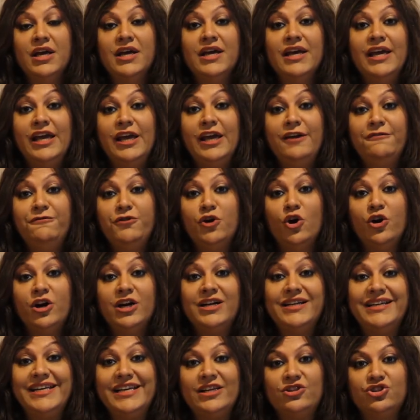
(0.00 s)
If you're
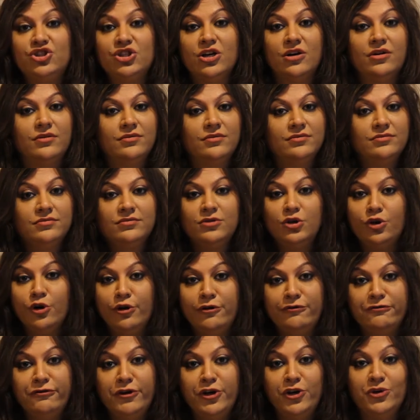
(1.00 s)
a teacher, good
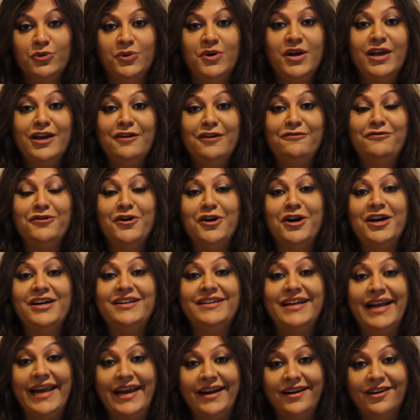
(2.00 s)
for you. If you're a
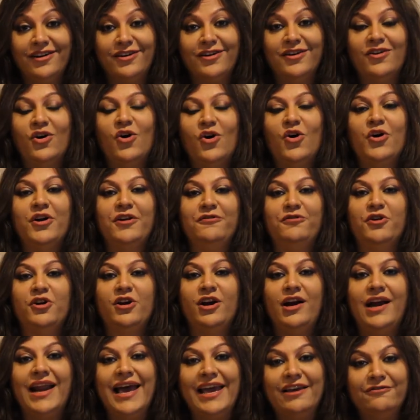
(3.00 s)
trainer or if you're a
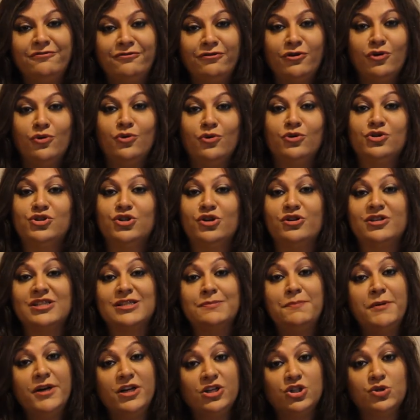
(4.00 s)
life coach or a
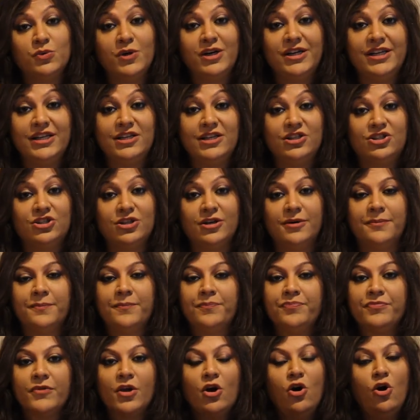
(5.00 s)
spiritual teacher,
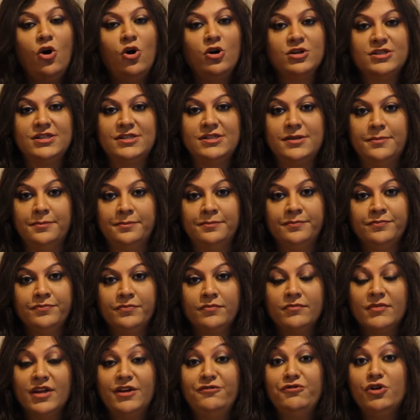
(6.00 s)
awesome.
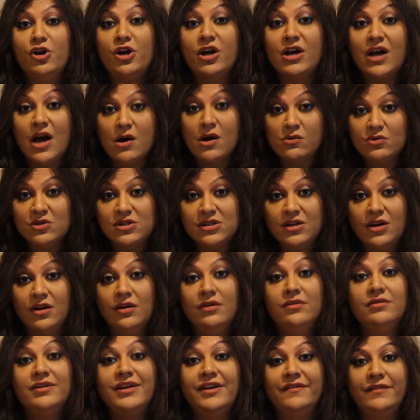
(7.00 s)
If you're a
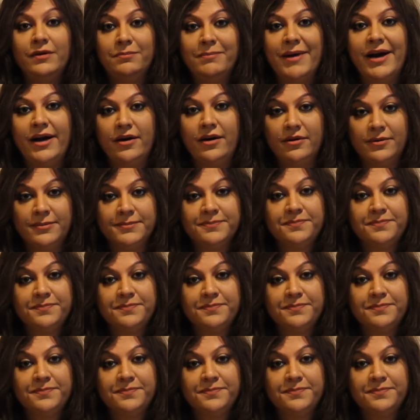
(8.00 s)
counselor, even better.